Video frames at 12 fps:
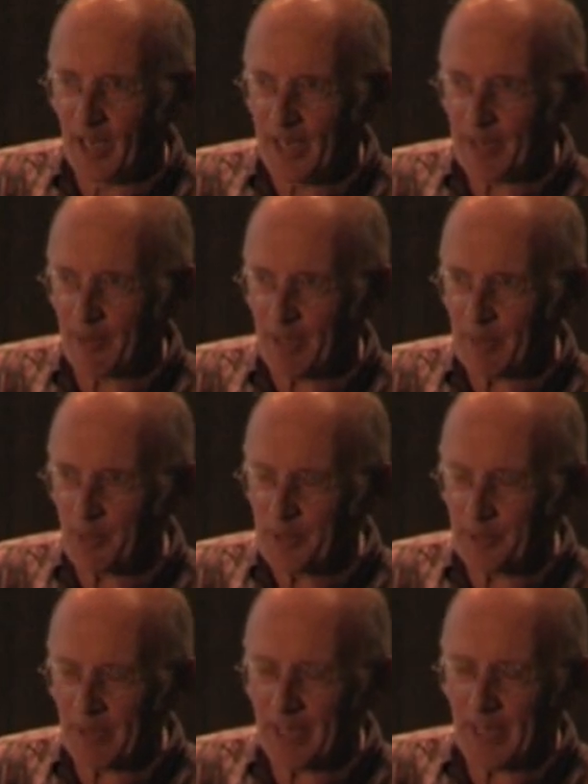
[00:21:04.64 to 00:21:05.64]
he
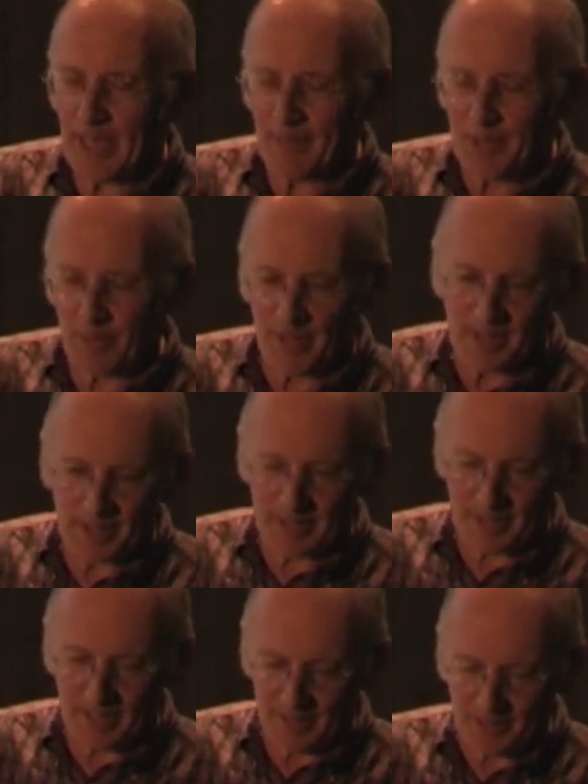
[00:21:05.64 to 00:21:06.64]
wouldn't do ever do
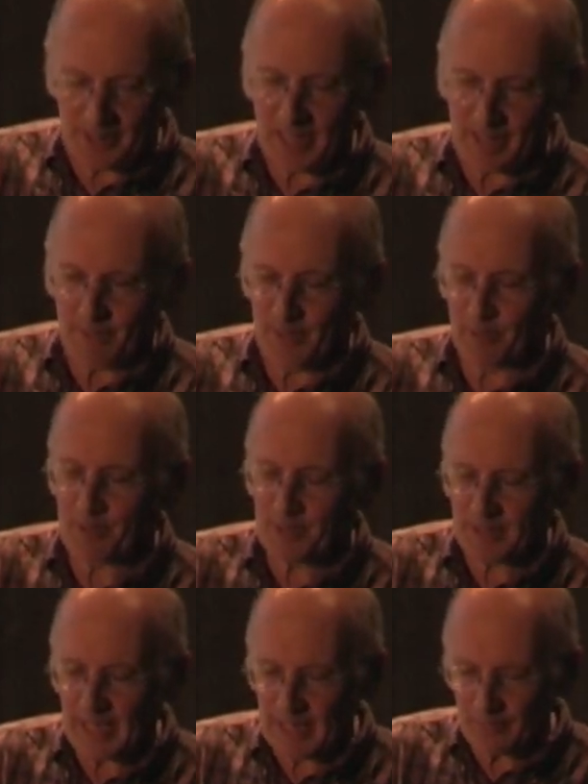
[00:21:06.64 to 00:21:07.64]
anything unsafe. He was a
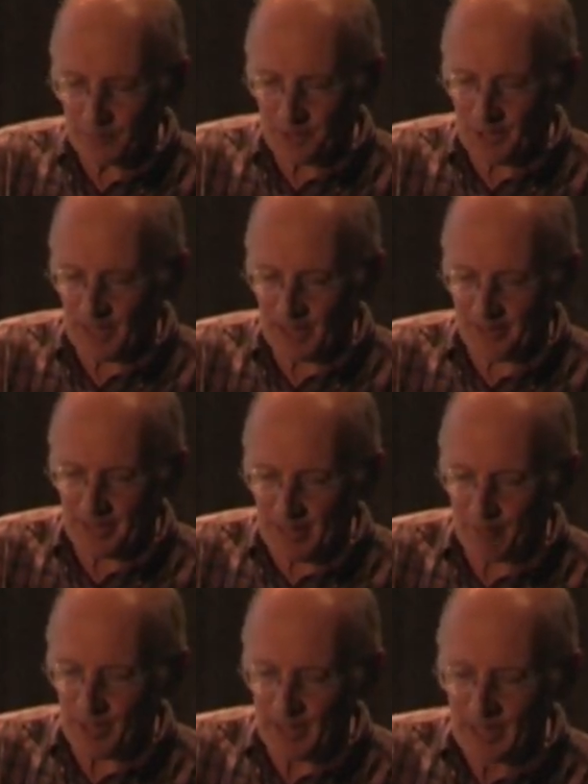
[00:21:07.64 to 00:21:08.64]
careful child in
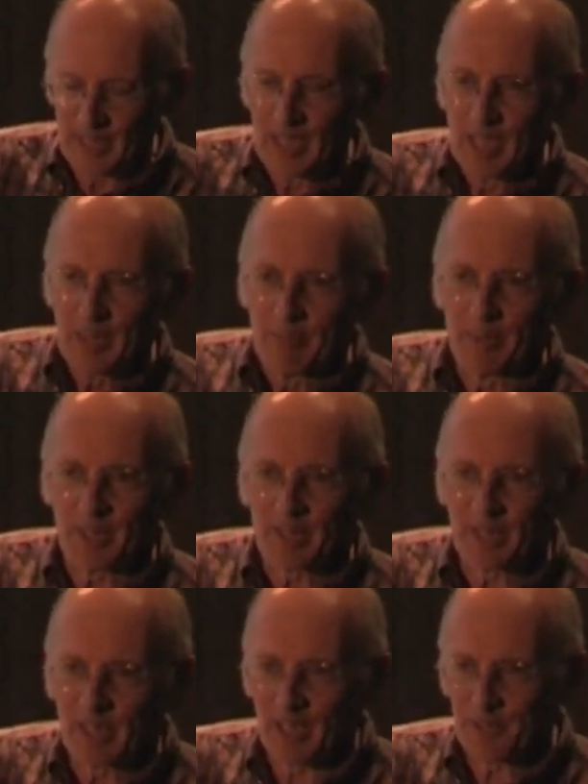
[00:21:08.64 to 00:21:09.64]
that way,
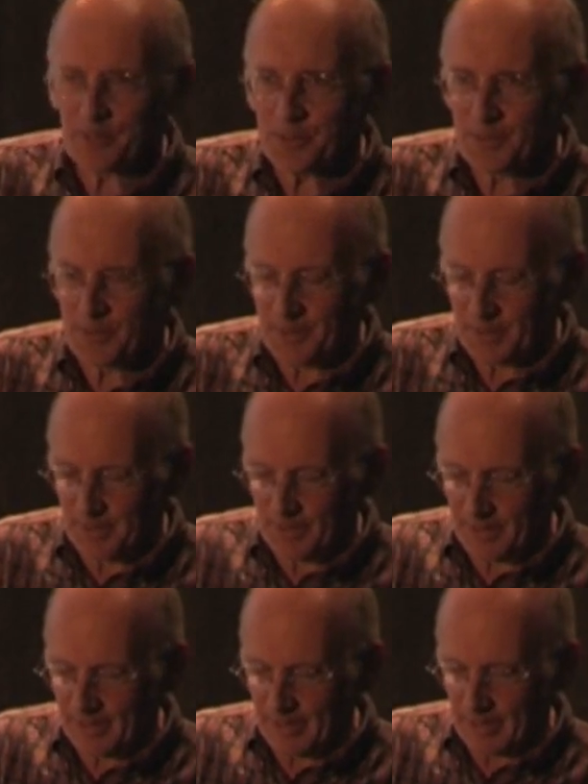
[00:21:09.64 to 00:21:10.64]
but
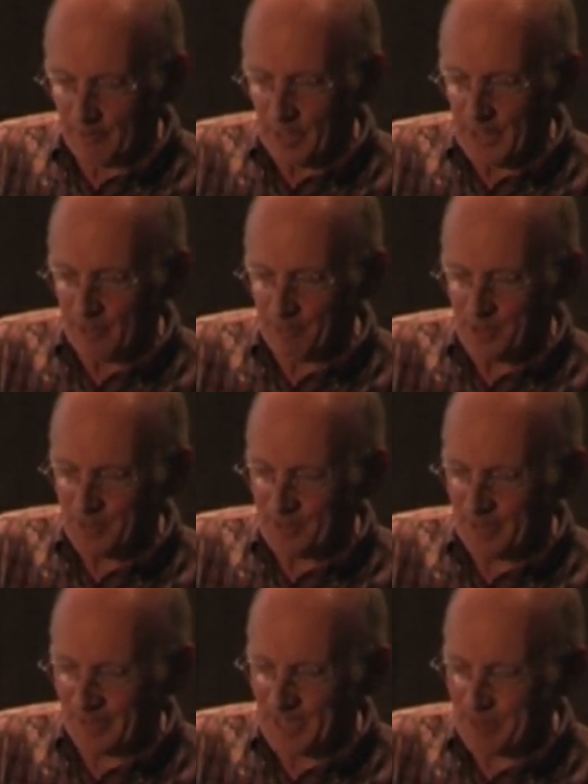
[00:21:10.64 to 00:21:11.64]
when he
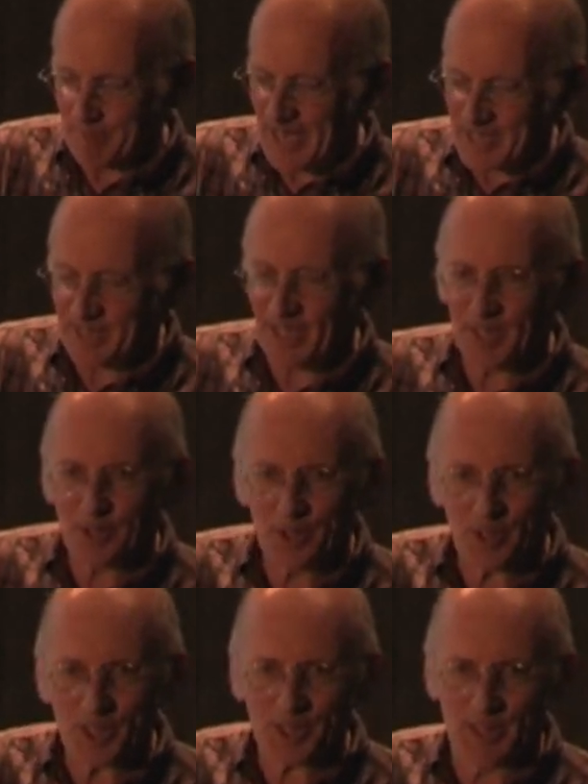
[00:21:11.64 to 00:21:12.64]
was at his best, I could
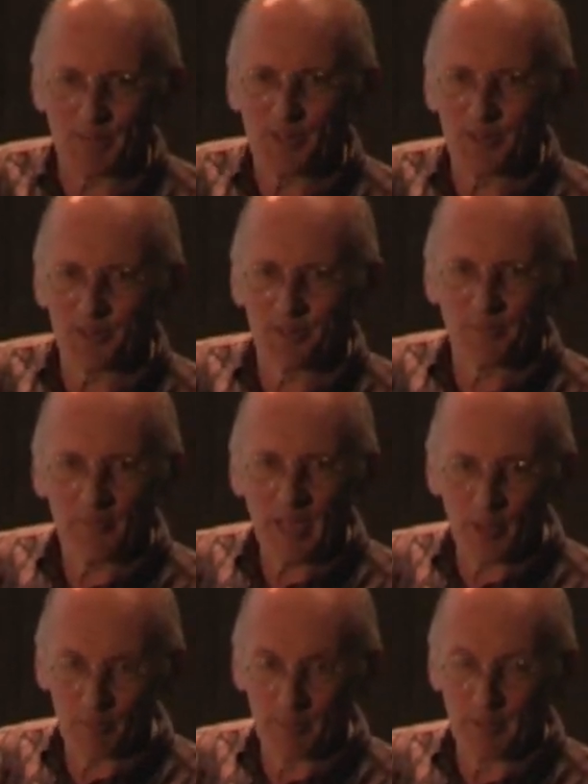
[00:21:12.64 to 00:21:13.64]
trust him to
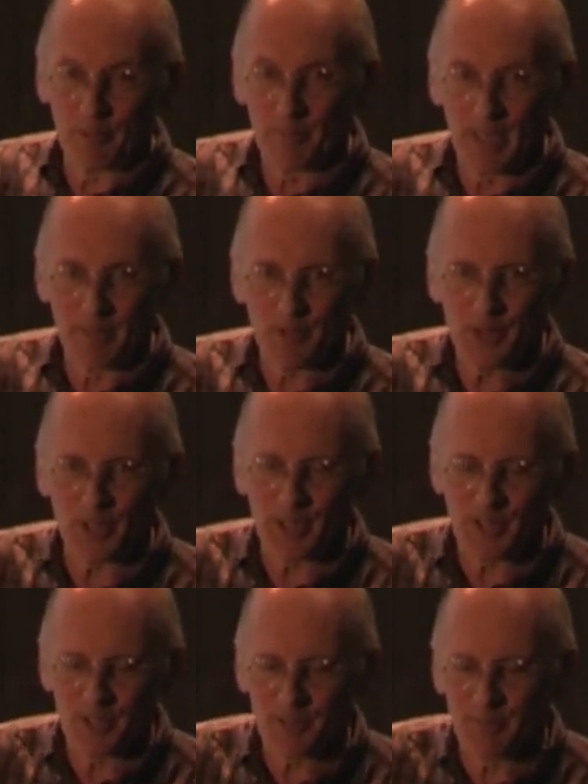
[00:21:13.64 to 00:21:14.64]
help me with my
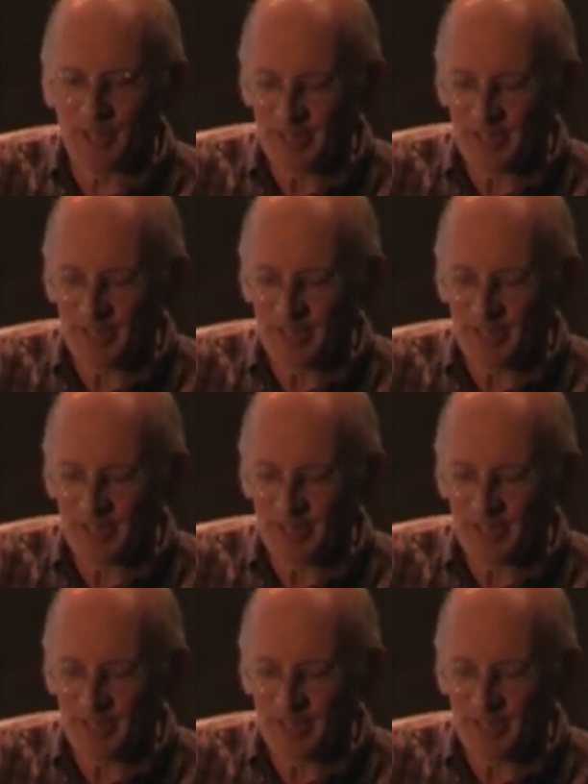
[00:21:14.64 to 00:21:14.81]
machines,